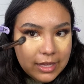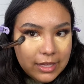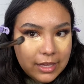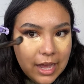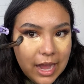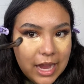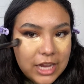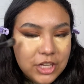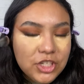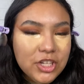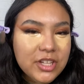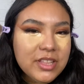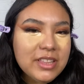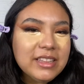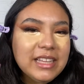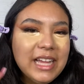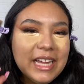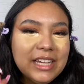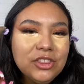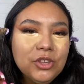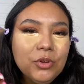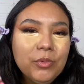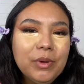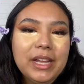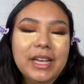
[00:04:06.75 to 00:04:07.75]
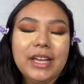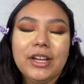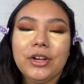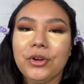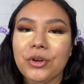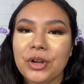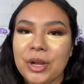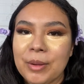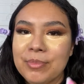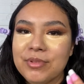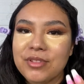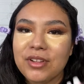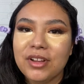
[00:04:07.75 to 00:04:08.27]
I just like the way it
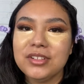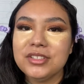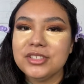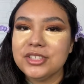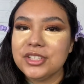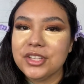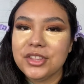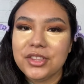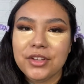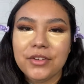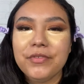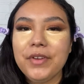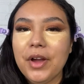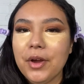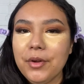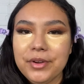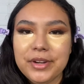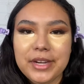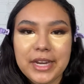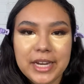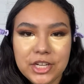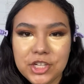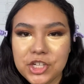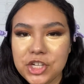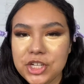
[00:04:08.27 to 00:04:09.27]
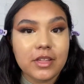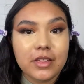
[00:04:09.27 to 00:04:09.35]
grips onto the foundation.